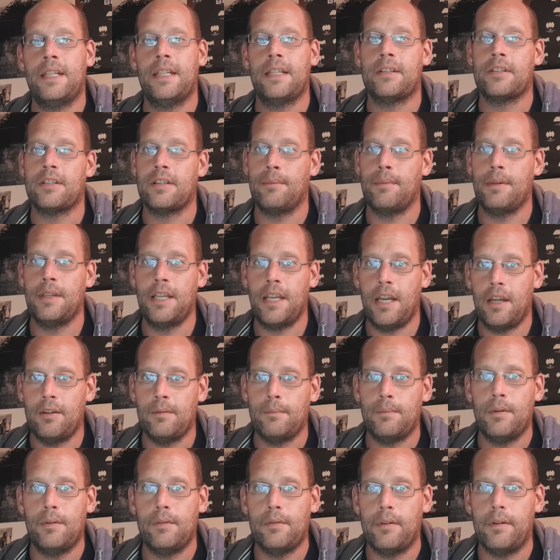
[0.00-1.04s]
than some of the other
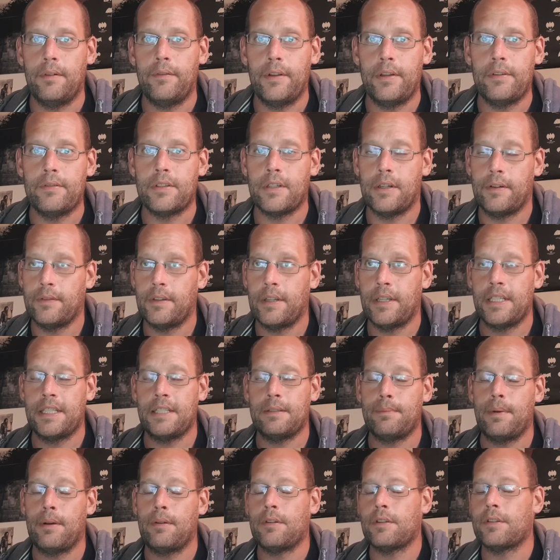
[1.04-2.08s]
movie reviews I've done these
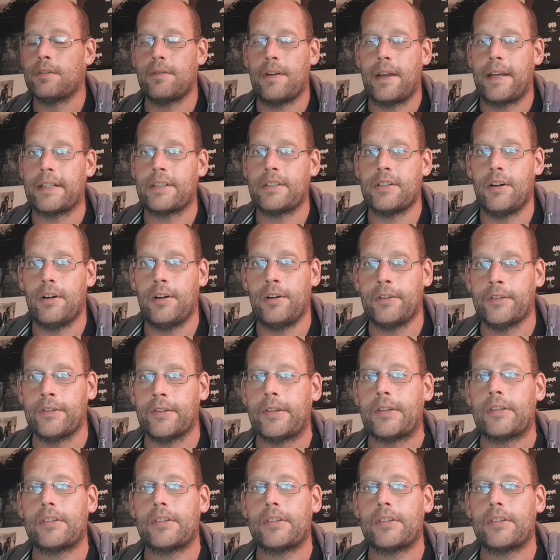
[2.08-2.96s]
bonus facts on.